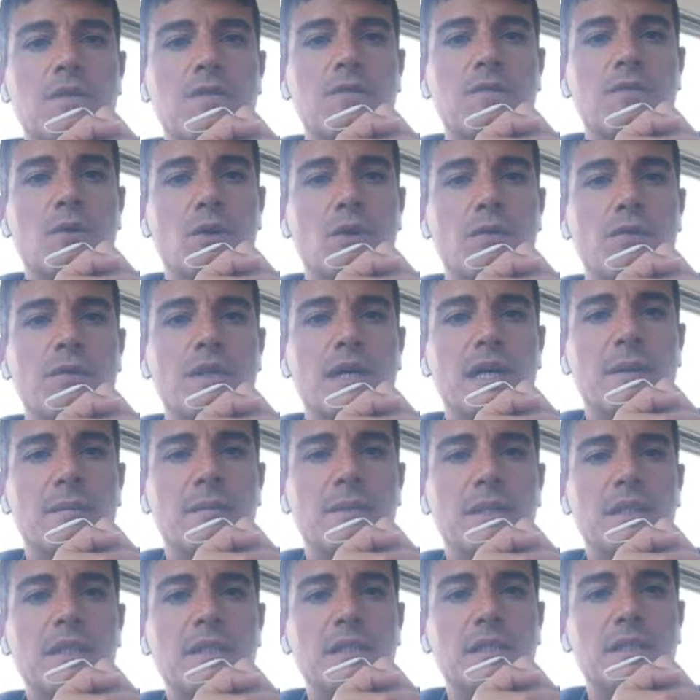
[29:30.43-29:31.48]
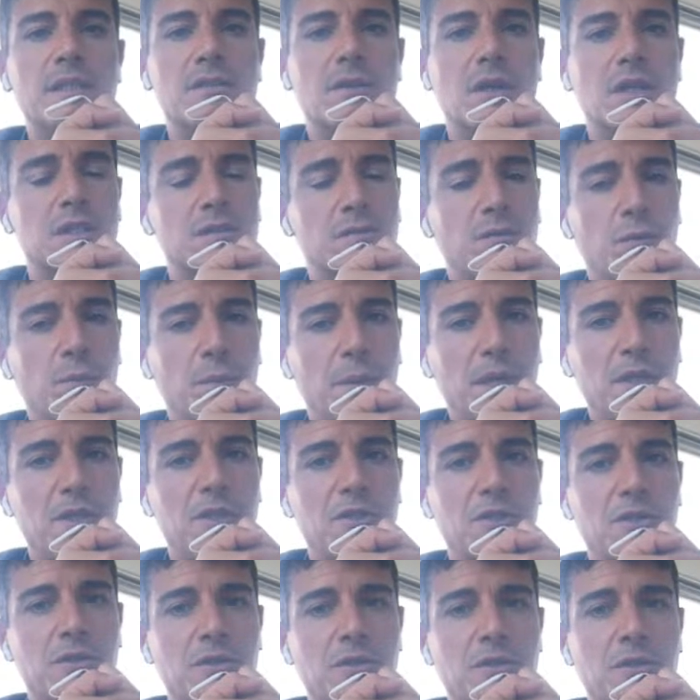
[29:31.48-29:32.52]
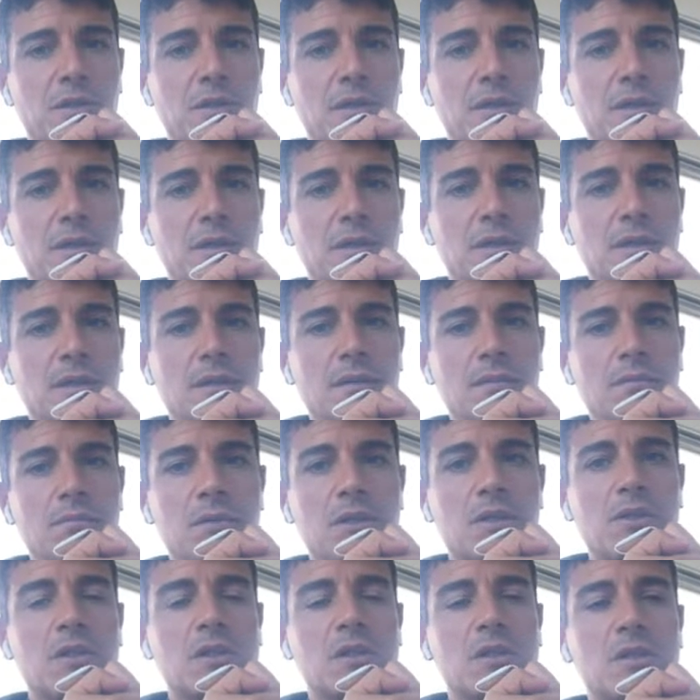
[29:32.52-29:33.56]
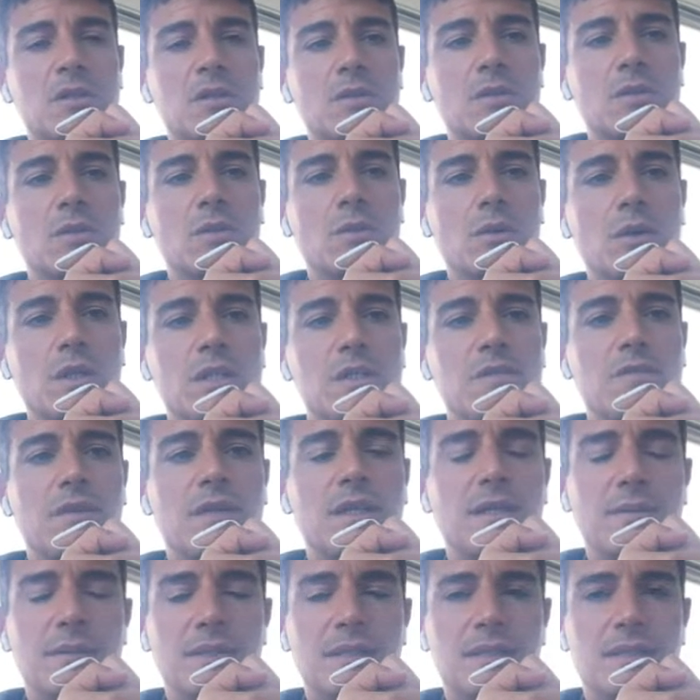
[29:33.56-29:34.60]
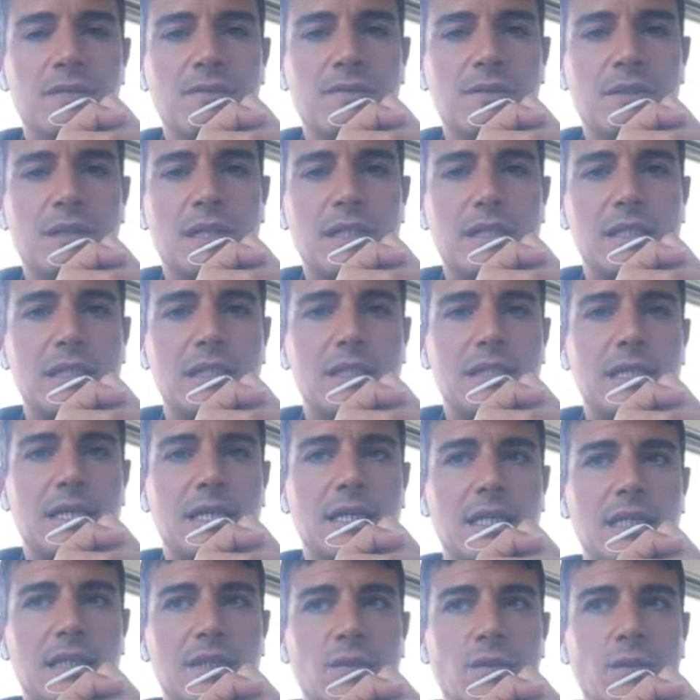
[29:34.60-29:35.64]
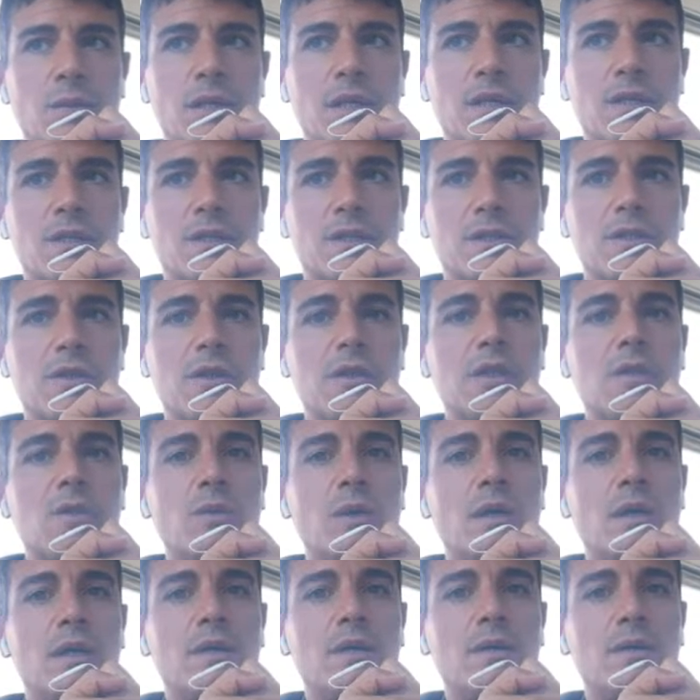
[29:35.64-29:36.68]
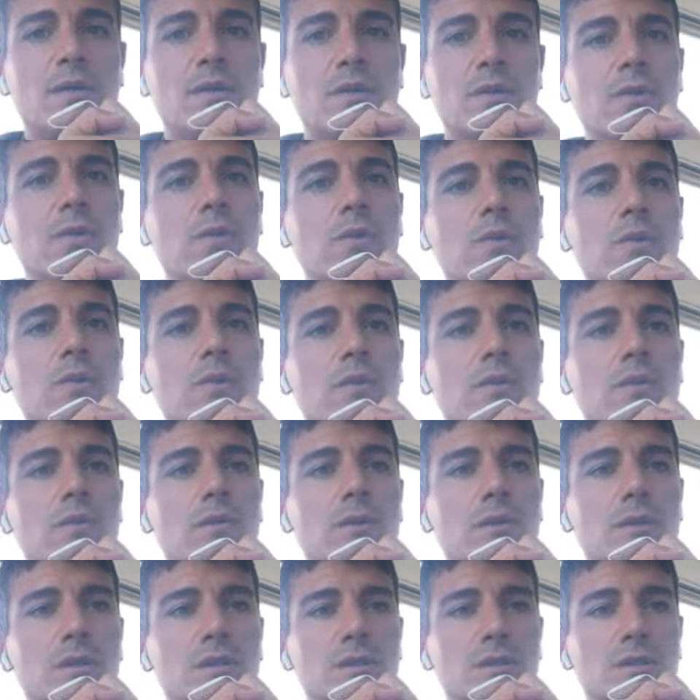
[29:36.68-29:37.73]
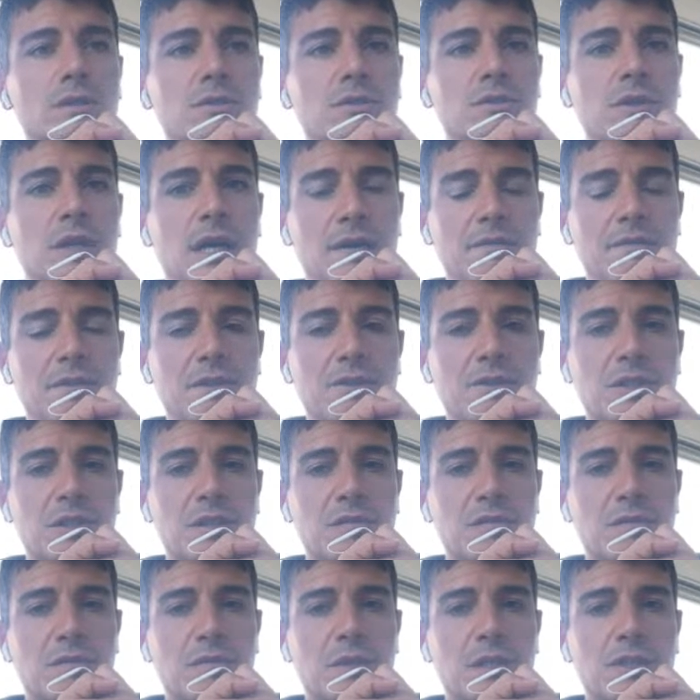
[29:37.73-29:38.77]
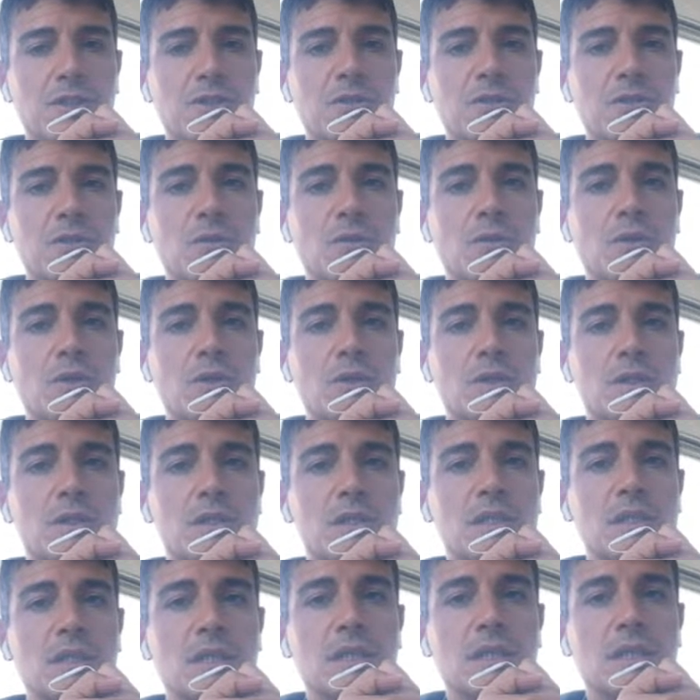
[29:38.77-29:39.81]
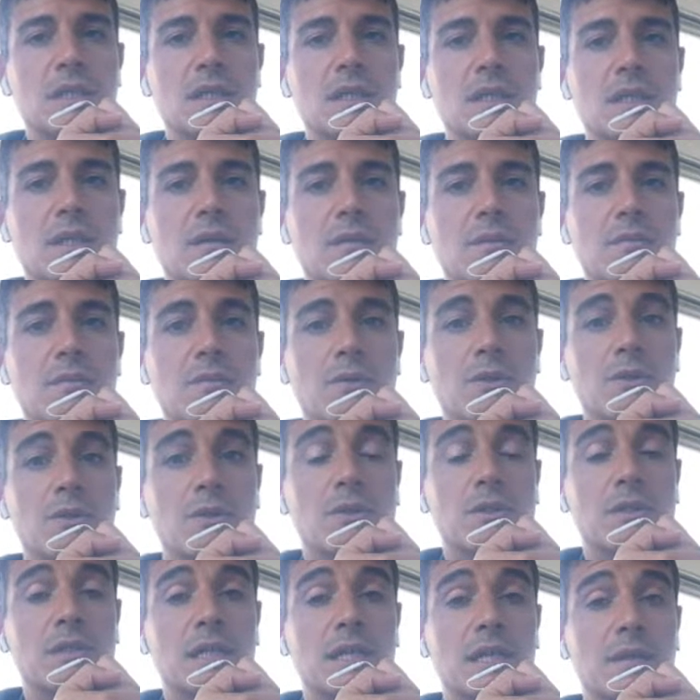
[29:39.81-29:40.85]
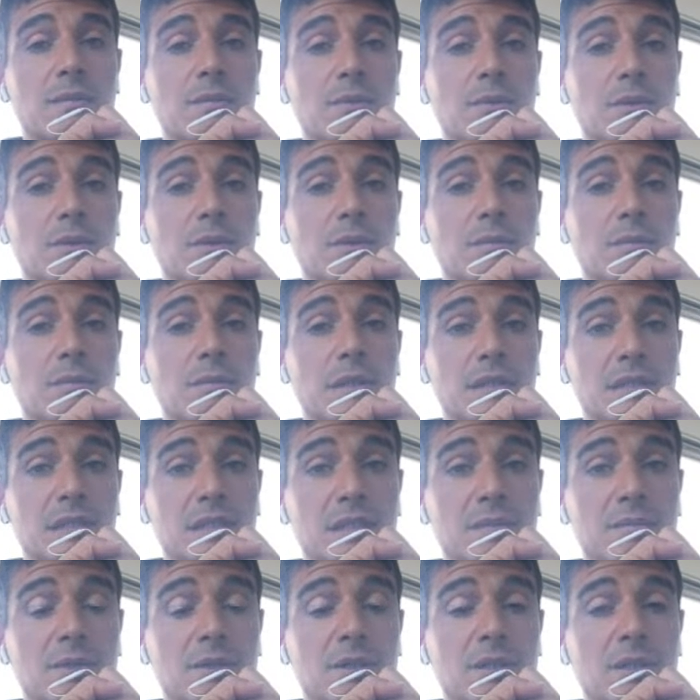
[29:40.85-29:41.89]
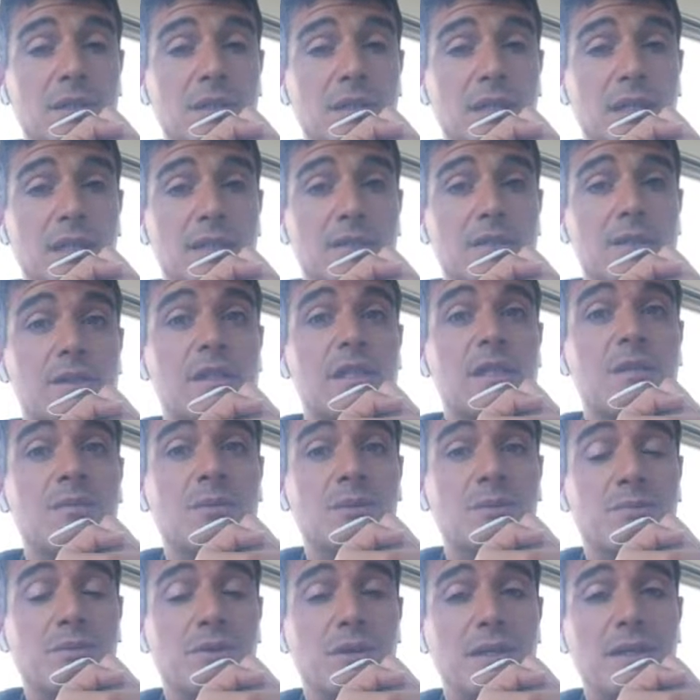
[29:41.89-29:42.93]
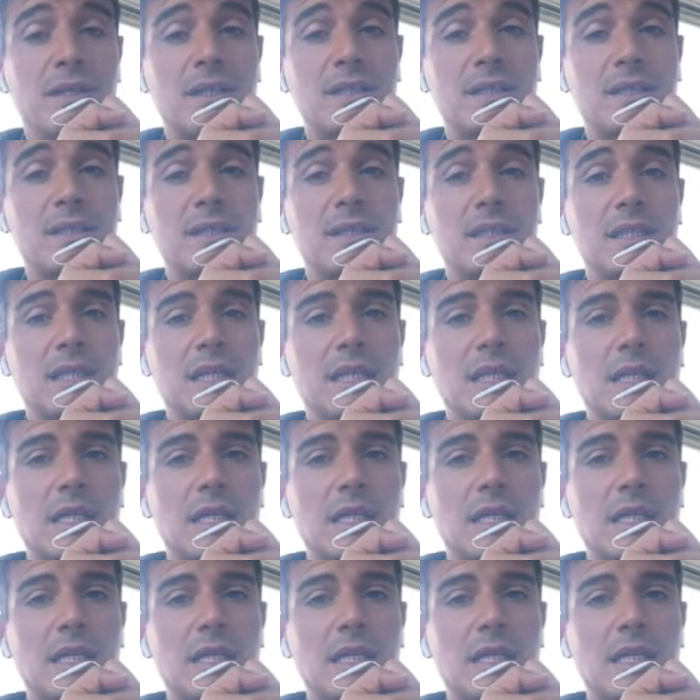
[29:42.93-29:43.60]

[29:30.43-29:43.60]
involve them in this transformation, because what is fundamental for us is that we are not the only one who drive the transformation towards more sustainable business model and sustainable products,